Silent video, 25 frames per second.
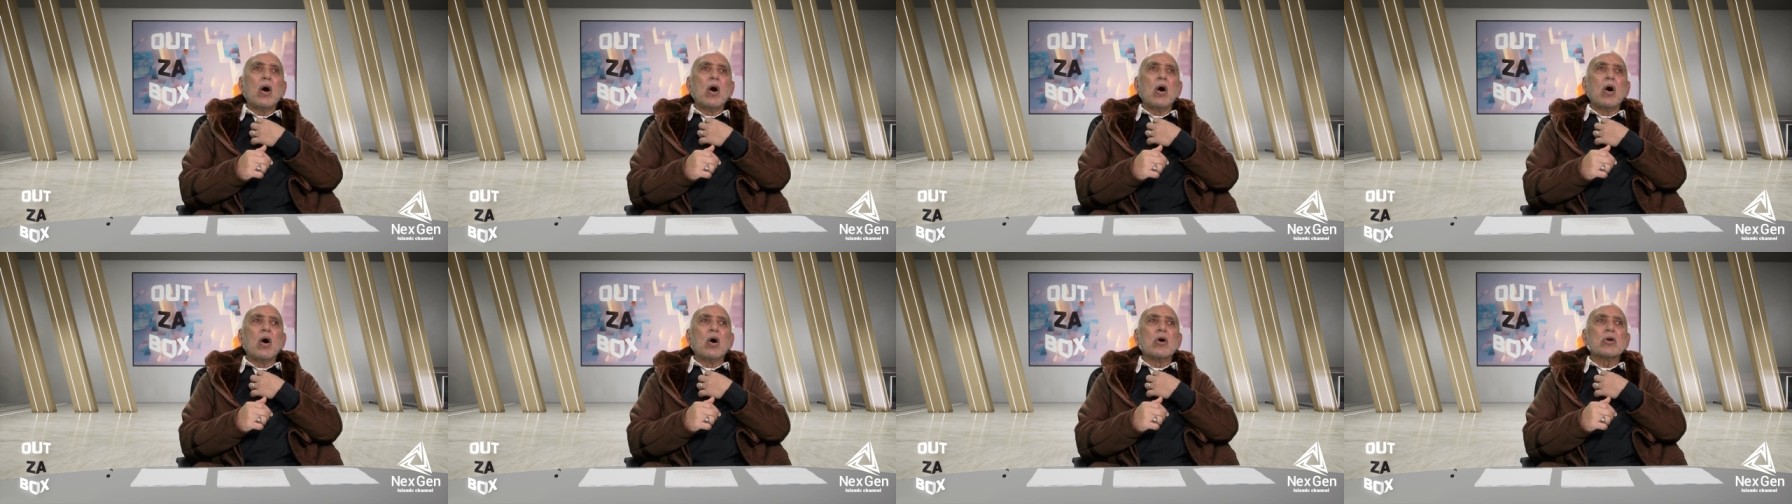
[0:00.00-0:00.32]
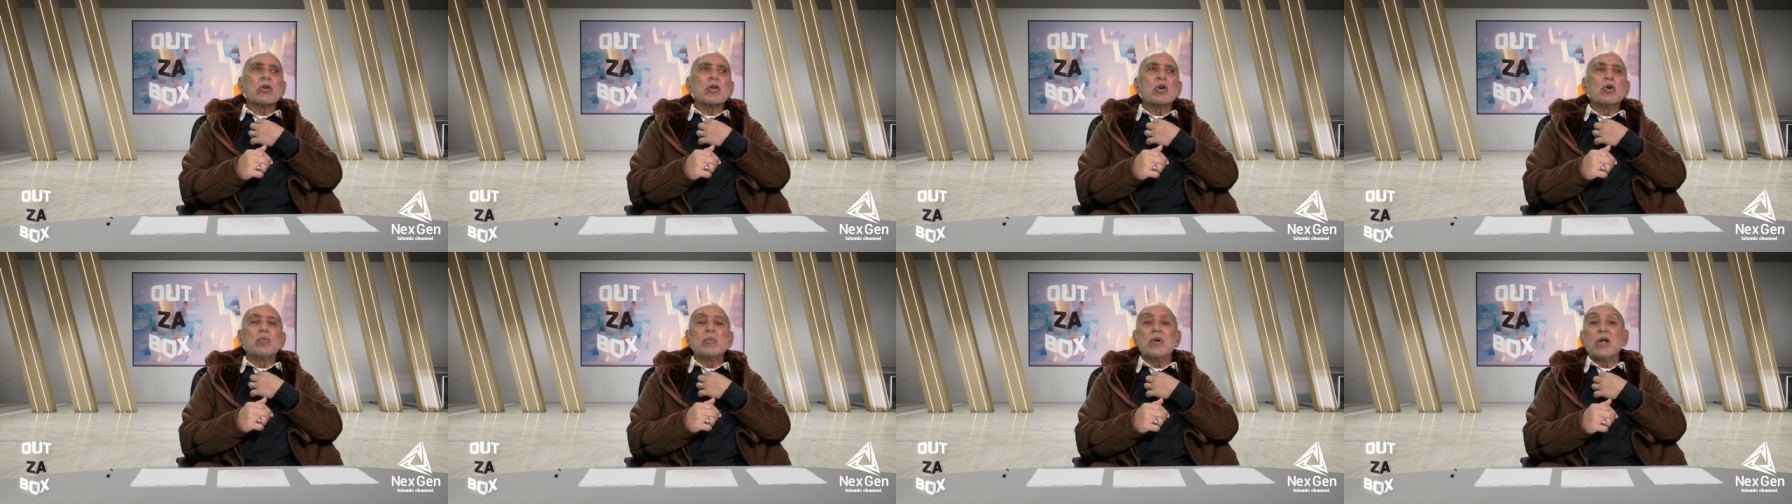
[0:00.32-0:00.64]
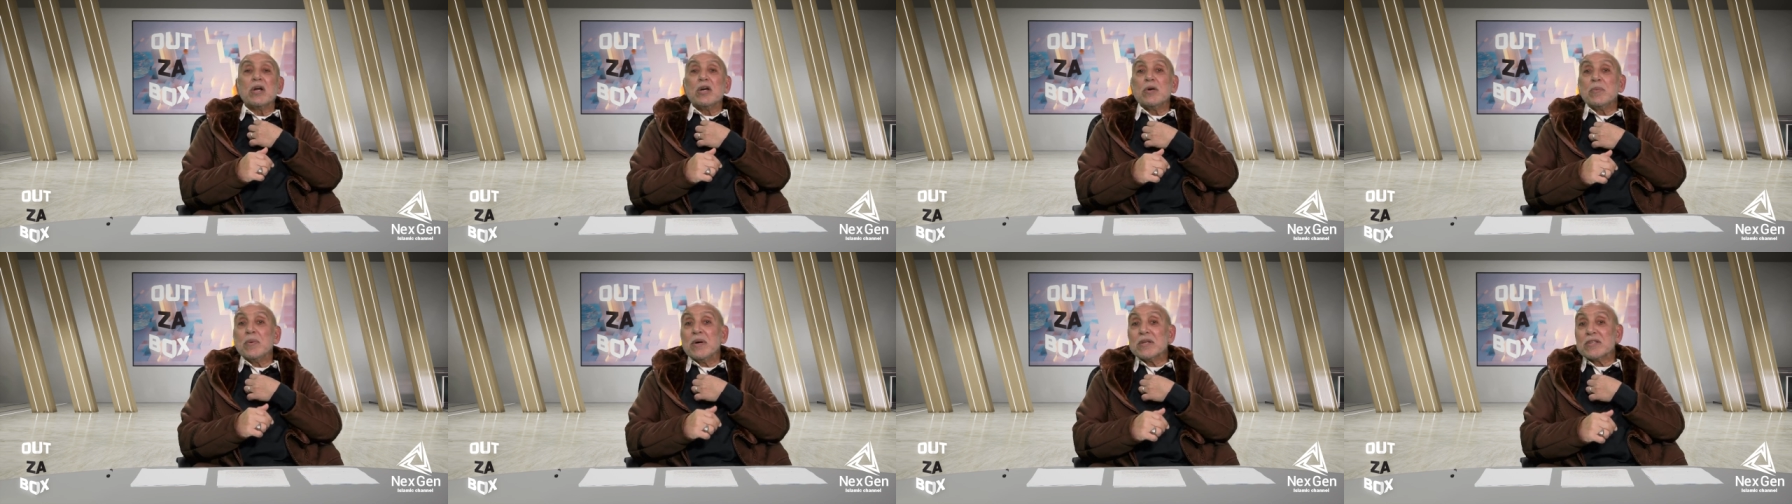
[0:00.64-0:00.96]
or
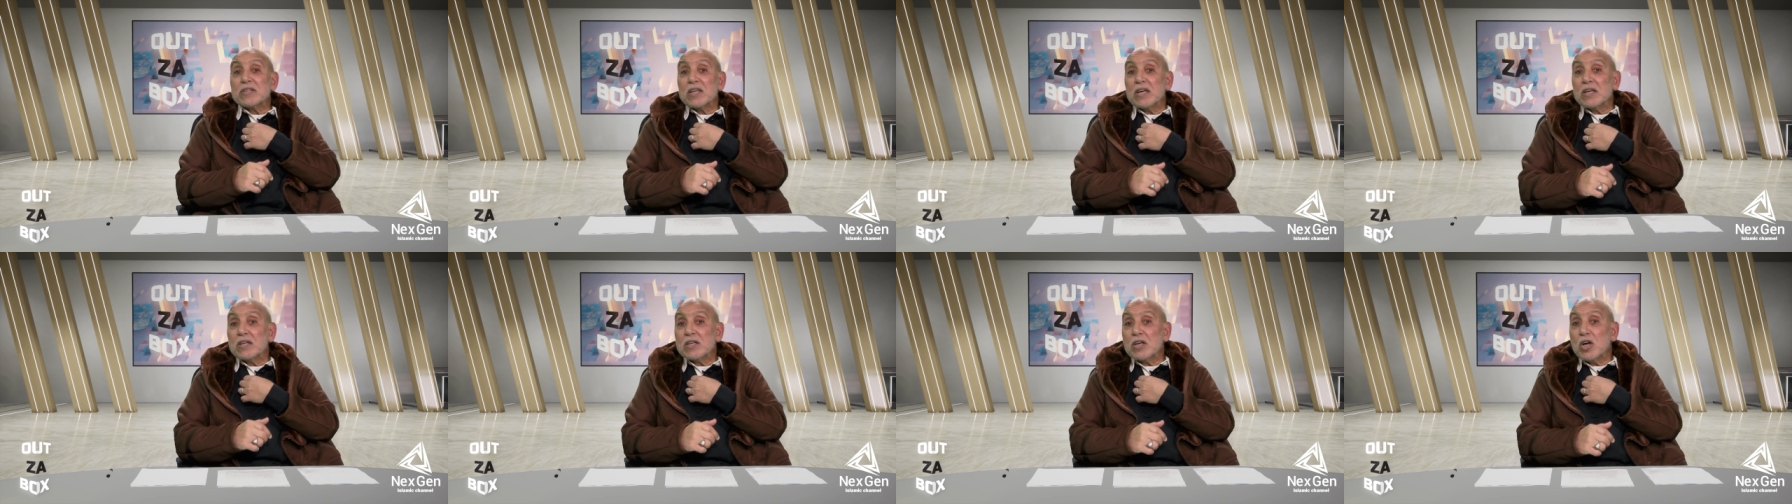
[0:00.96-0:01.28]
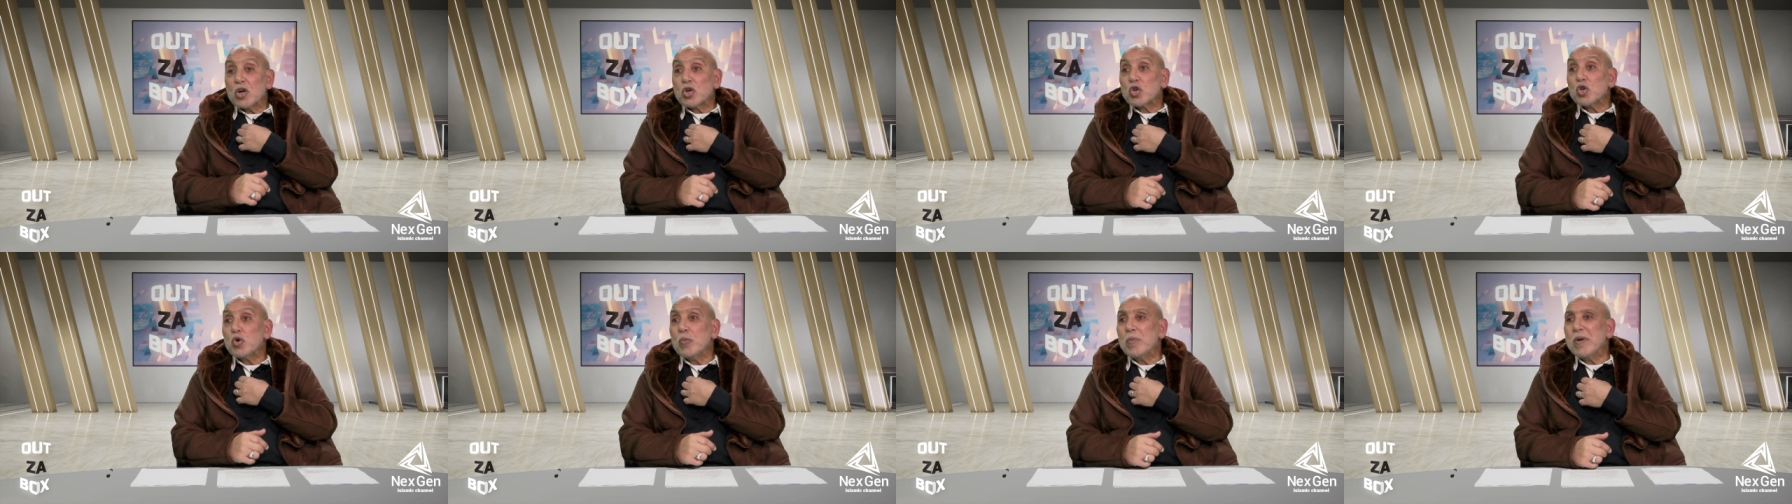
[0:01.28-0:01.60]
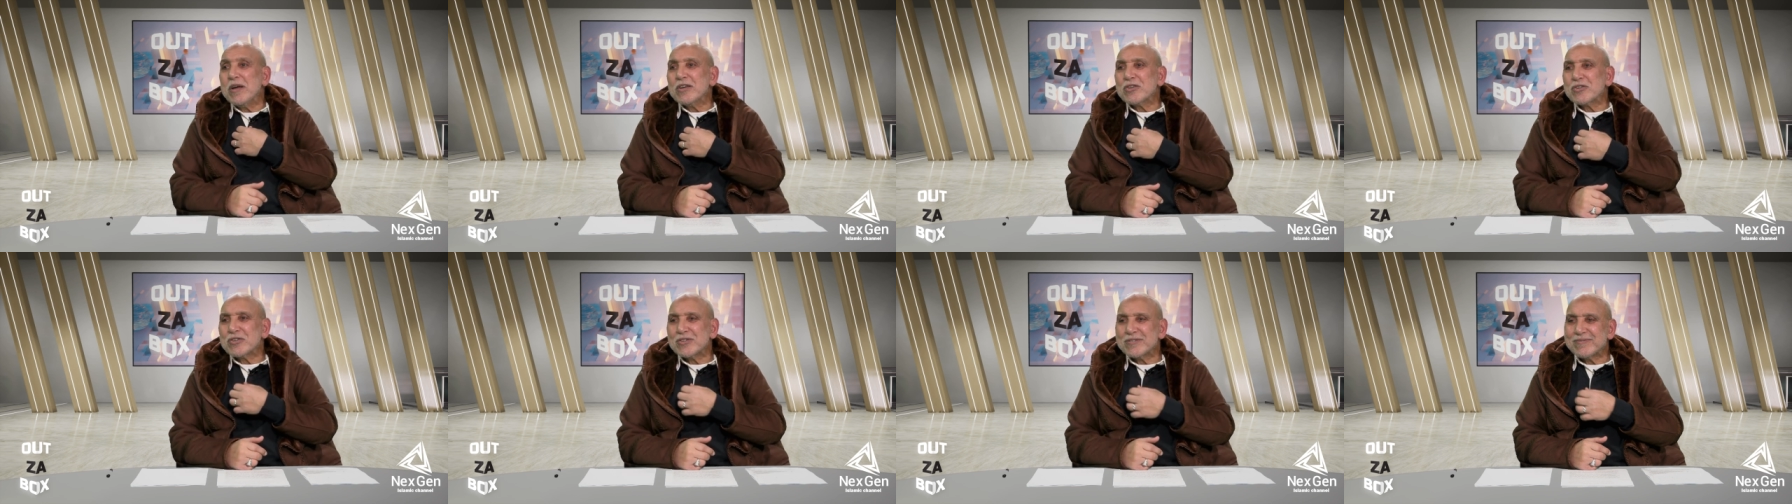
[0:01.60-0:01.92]
humanitarian
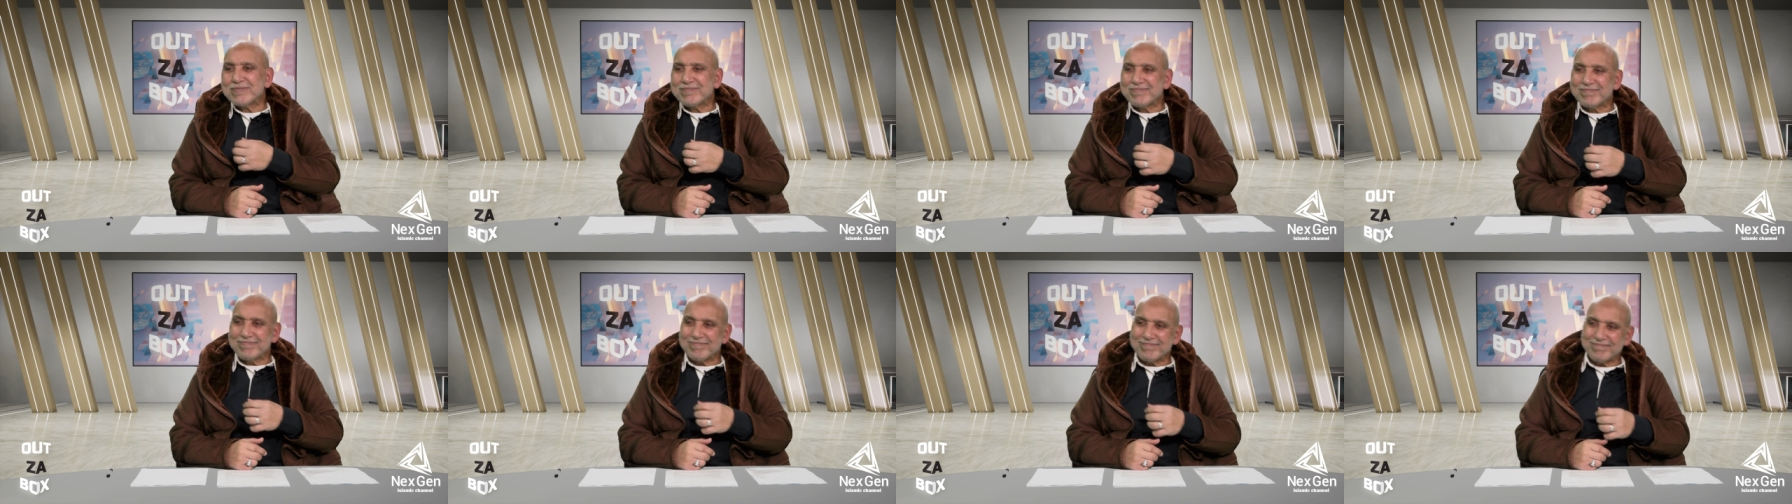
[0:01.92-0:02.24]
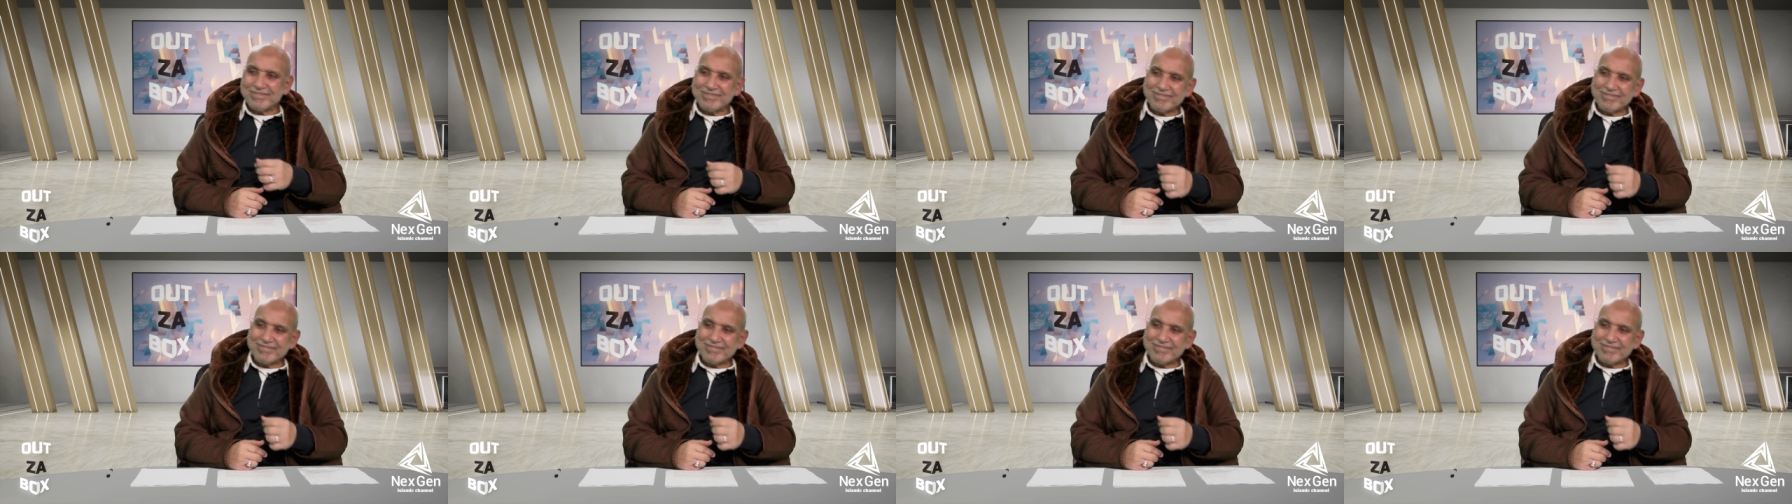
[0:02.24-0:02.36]
occupation.